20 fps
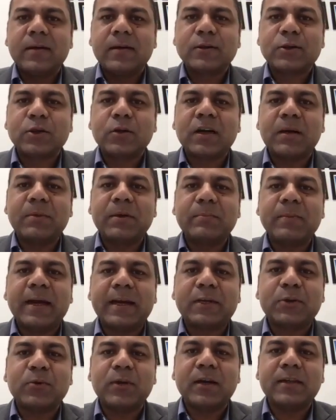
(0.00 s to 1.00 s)
So coming
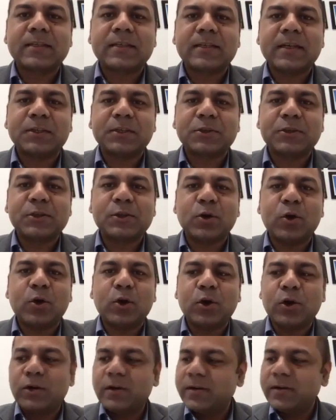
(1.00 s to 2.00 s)
back to our discussions
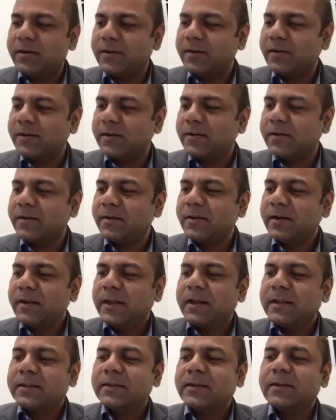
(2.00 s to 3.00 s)
on
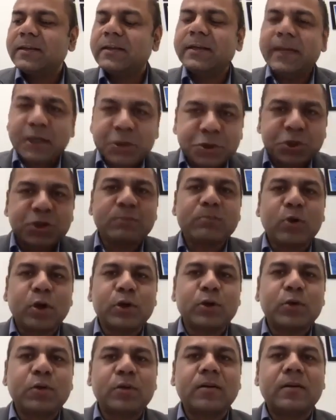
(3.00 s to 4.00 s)
the detection
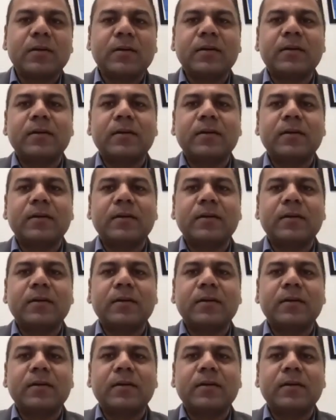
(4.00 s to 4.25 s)
module,